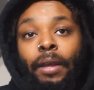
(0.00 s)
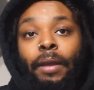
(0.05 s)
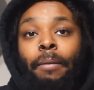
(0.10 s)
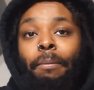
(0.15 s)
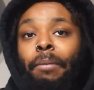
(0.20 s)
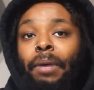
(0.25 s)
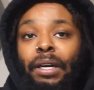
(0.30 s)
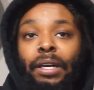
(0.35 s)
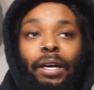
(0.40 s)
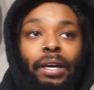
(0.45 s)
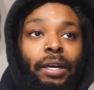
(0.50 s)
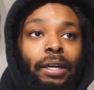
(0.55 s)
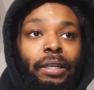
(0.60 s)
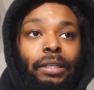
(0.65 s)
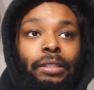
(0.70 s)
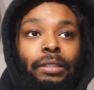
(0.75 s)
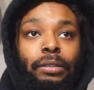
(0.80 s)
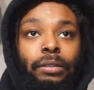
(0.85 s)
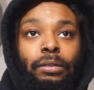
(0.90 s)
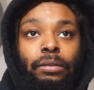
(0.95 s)

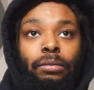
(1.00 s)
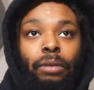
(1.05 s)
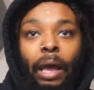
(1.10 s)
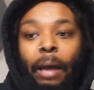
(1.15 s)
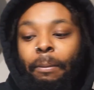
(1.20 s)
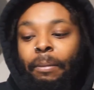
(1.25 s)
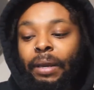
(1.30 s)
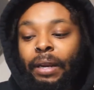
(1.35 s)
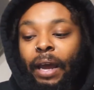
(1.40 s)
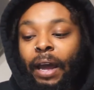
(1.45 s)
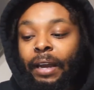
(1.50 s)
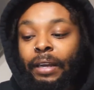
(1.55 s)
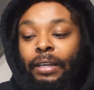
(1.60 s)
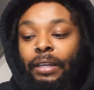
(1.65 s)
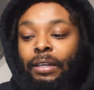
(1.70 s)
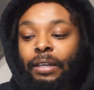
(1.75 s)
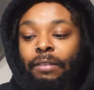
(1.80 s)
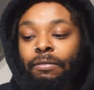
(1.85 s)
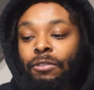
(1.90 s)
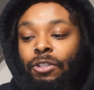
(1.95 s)
Because, I mean, I can
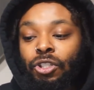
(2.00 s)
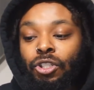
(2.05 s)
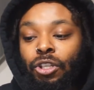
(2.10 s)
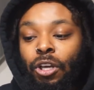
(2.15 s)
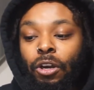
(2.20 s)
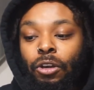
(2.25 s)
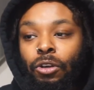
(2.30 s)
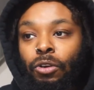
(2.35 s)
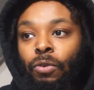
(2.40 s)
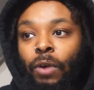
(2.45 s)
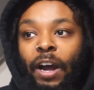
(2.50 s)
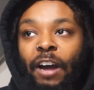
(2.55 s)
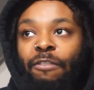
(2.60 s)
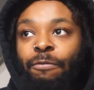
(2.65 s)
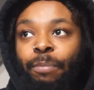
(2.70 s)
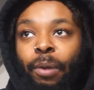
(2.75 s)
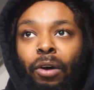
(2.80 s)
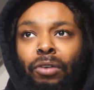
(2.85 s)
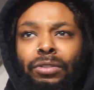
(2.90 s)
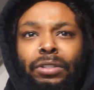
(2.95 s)
even show you, I've
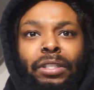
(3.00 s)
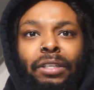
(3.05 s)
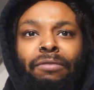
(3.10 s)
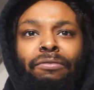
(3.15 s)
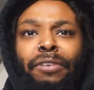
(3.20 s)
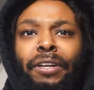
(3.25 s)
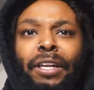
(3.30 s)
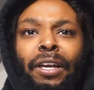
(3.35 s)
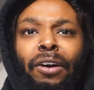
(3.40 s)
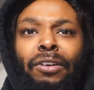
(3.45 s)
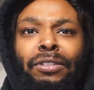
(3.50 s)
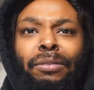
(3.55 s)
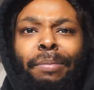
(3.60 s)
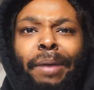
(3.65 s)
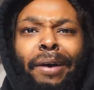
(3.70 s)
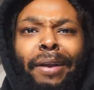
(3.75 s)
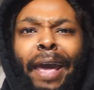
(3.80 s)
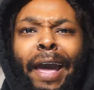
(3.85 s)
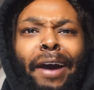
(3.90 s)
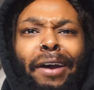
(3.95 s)
posted videos
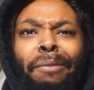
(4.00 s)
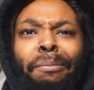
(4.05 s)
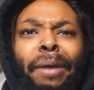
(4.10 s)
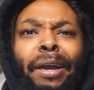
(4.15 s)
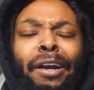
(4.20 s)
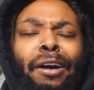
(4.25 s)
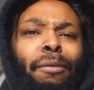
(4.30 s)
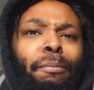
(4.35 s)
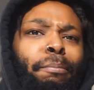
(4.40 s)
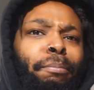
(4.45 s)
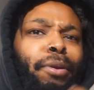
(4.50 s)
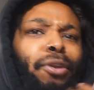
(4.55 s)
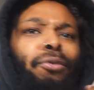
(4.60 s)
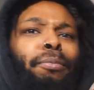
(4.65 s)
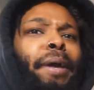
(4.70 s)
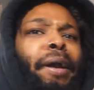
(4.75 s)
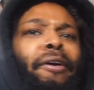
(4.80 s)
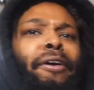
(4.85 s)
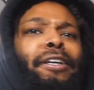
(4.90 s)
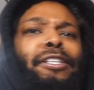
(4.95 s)
about how to make a
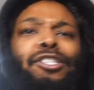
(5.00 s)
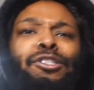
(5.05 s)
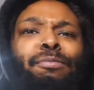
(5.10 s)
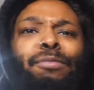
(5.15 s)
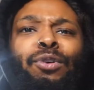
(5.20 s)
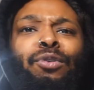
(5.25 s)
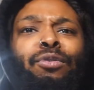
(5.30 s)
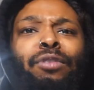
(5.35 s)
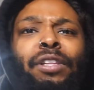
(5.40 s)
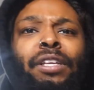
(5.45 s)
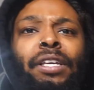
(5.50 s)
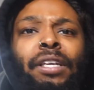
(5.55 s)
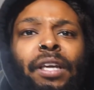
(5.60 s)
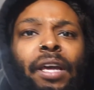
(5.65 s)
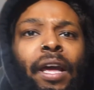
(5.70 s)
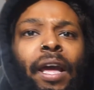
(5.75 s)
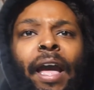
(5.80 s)
blueberry smoothie.